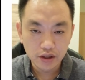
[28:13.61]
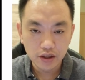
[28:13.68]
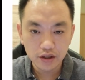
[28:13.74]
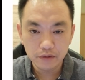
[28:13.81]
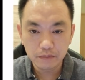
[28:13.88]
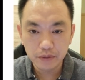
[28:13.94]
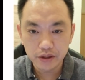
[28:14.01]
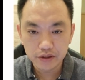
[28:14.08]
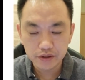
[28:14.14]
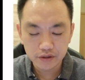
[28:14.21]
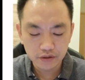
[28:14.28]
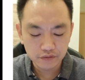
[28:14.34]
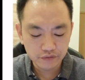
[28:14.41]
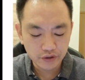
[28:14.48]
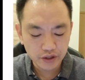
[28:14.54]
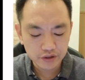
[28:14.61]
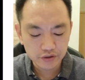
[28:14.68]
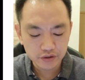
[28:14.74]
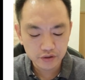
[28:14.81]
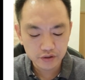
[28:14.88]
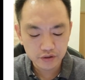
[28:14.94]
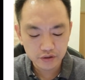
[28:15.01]
a mixed
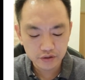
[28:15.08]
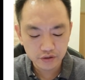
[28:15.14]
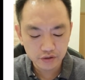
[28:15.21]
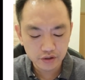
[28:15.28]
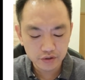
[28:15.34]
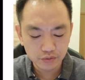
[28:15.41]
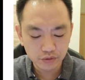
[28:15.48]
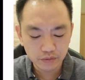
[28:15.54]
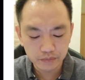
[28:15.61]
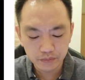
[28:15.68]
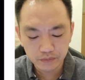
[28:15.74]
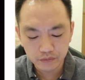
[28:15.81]
fraction, so this will